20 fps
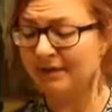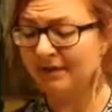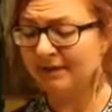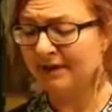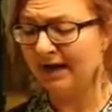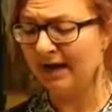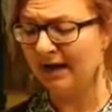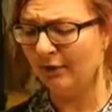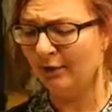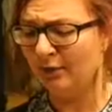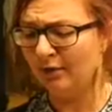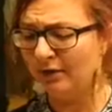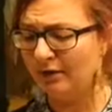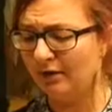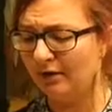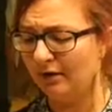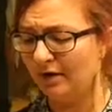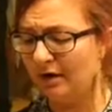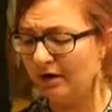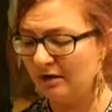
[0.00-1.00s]
Now,
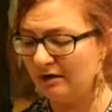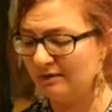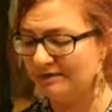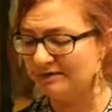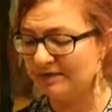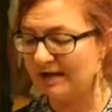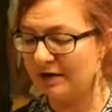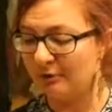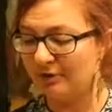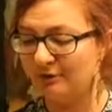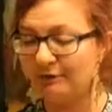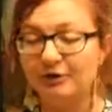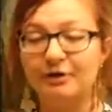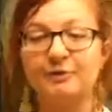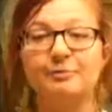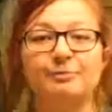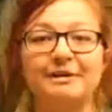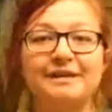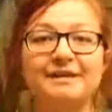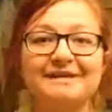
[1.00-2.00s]
ours,
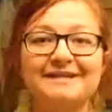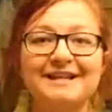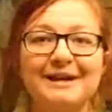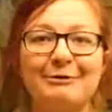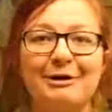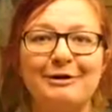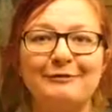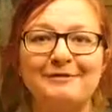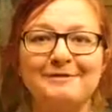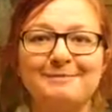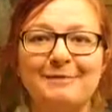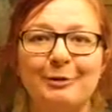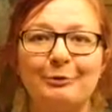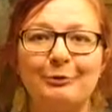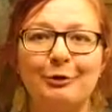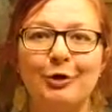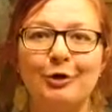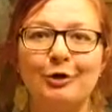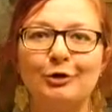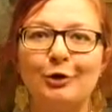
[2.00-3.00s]
however, because they're either spelt
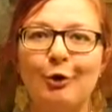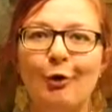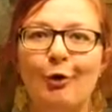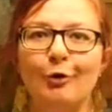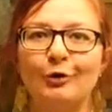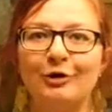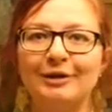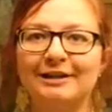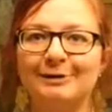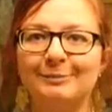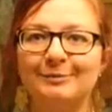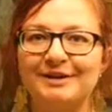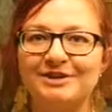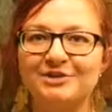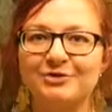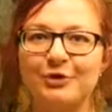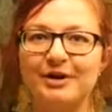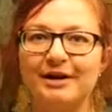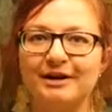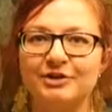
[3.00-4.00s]
wrong or a little bit
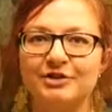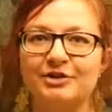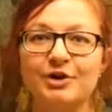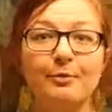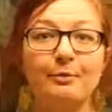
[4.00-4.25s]
strange,